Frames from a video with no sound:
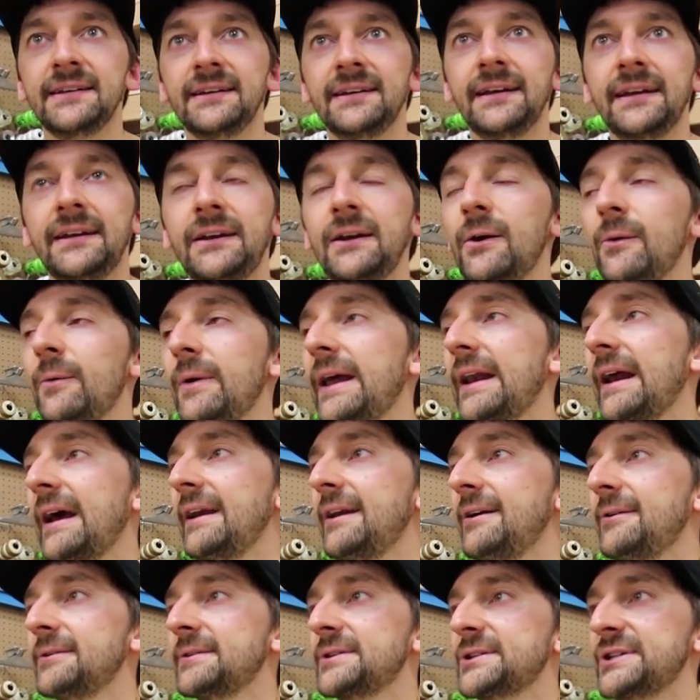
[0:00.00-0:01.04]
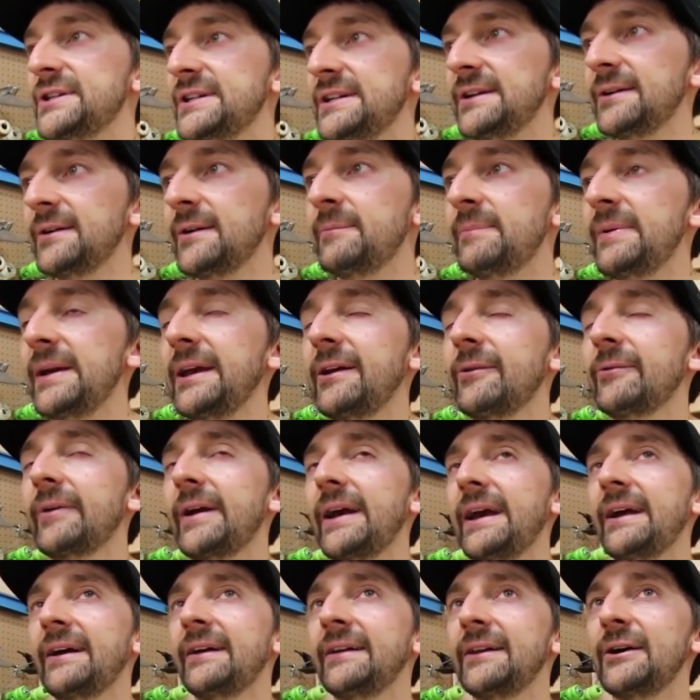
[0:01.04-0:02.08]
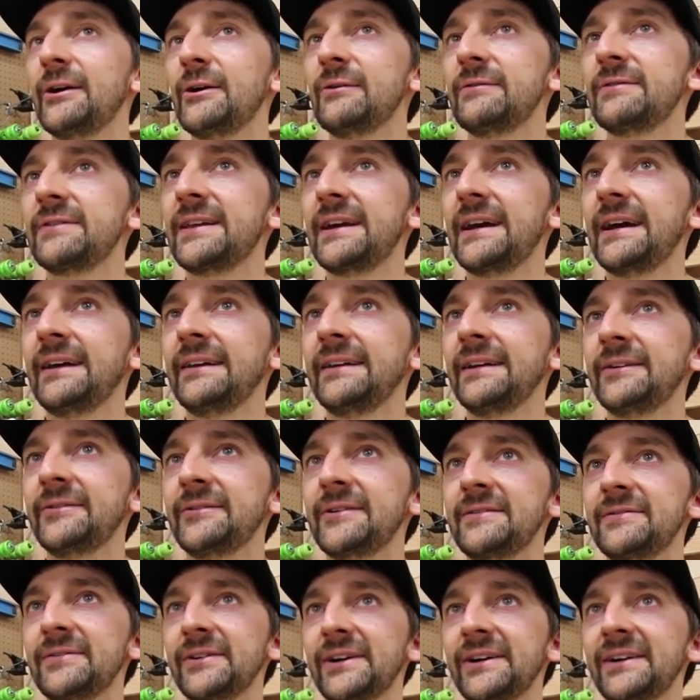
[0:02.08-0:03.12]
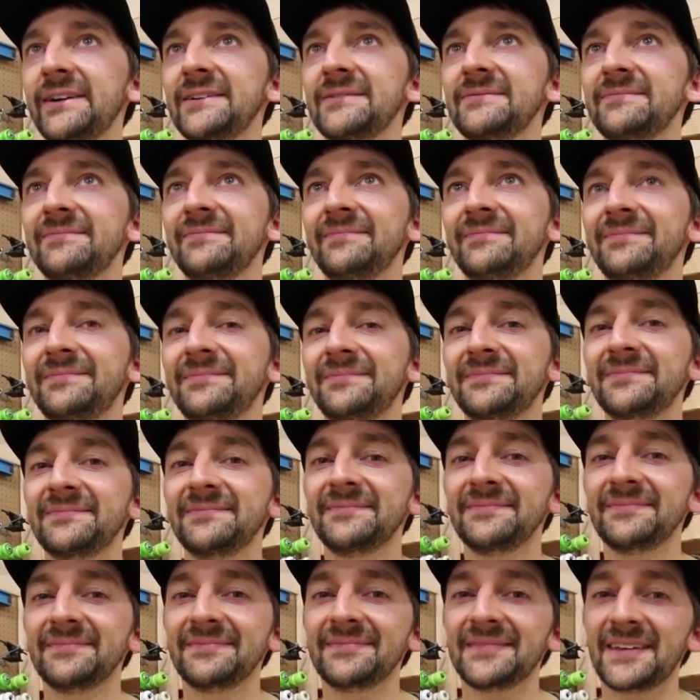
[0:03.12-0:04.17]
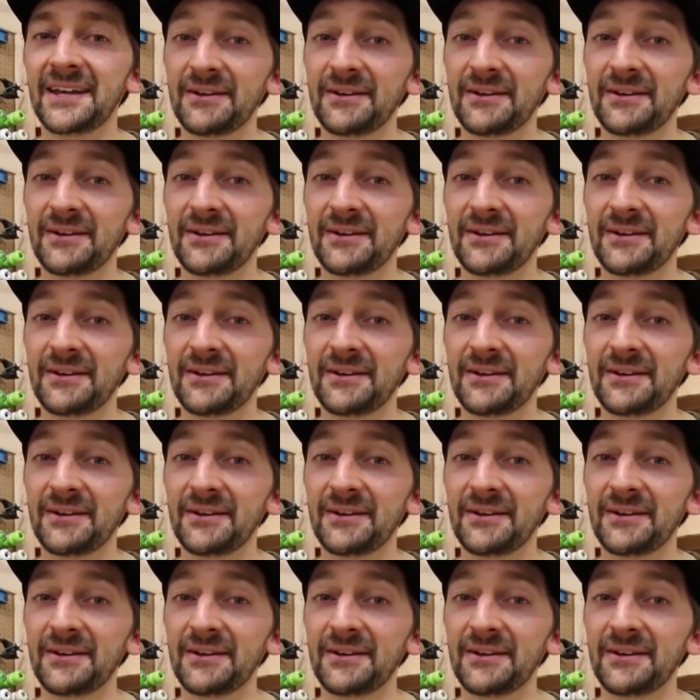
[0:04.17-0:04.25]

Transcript: Yeah. No, wait, I know what we should do. A big rail over the LA River. Ooh.